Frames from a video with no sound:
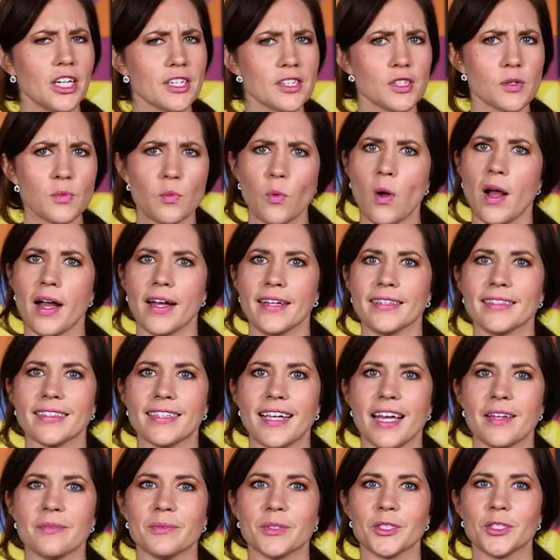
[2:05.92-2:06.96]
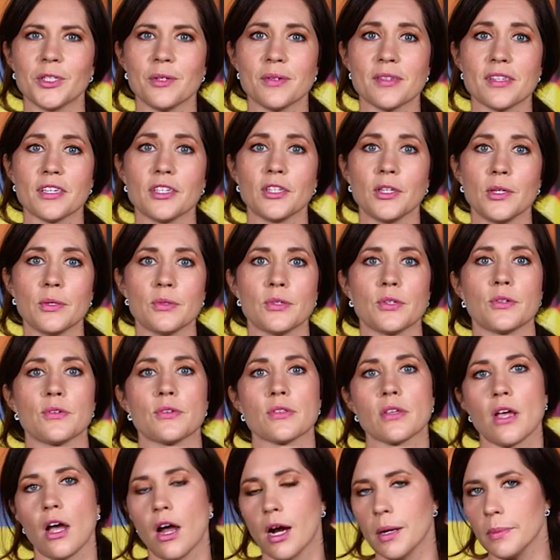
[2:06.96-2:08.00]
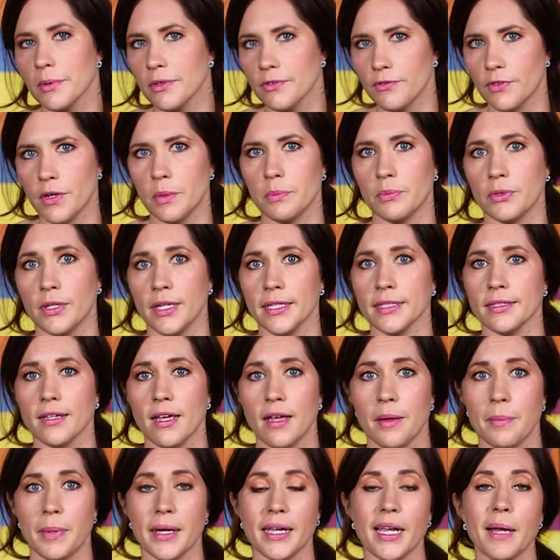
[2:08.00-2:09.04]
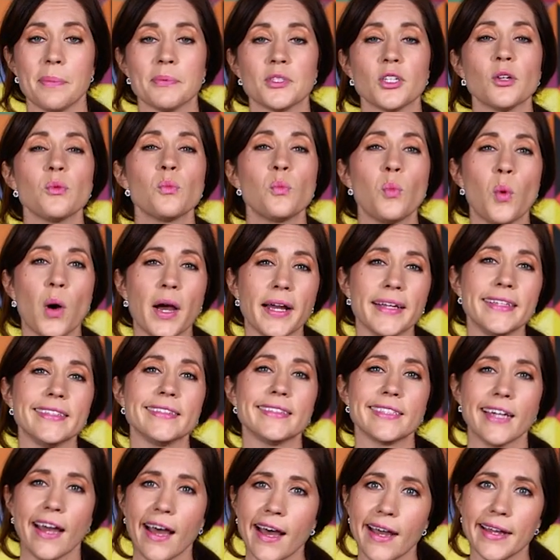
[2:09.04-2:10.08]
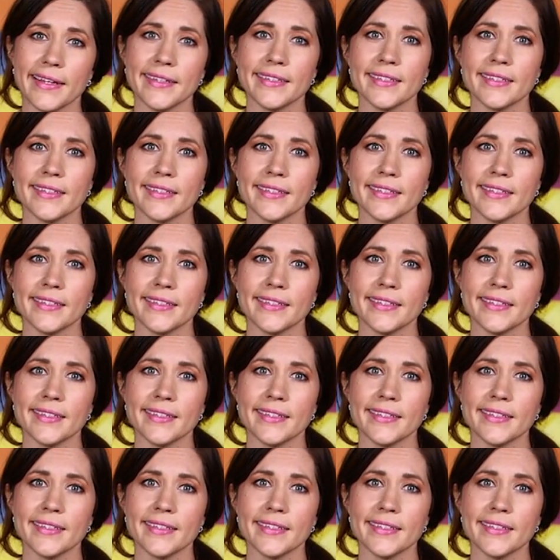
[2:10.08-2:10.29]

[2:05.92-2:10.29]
just one can reduce a user's carbon footprint by up to one ton.